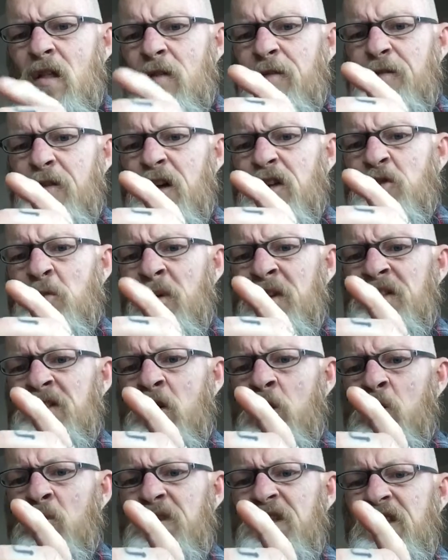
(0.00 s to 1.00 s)
first one is
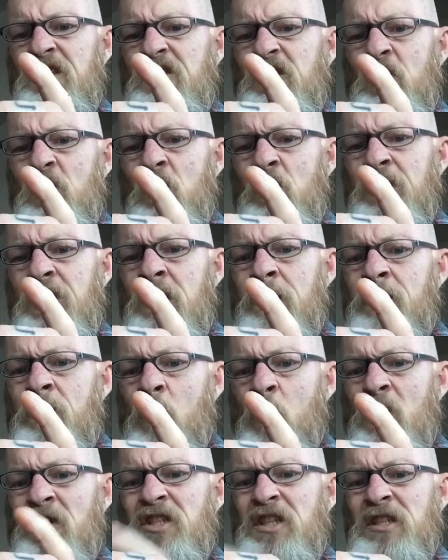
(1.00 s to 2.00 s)
called Disorder,
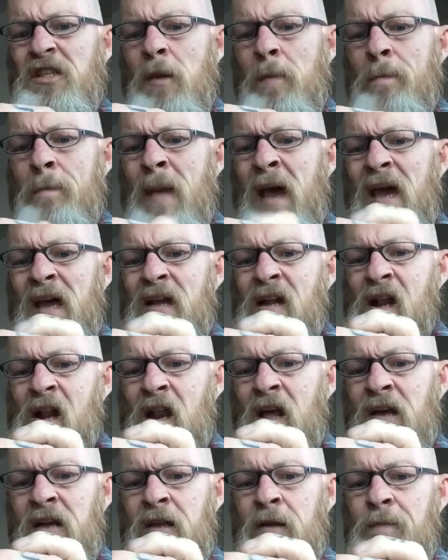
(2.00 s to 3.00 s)
which is a matte
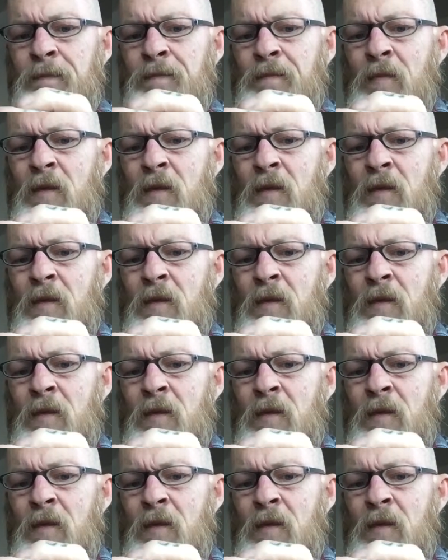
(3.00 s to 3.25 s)
clay.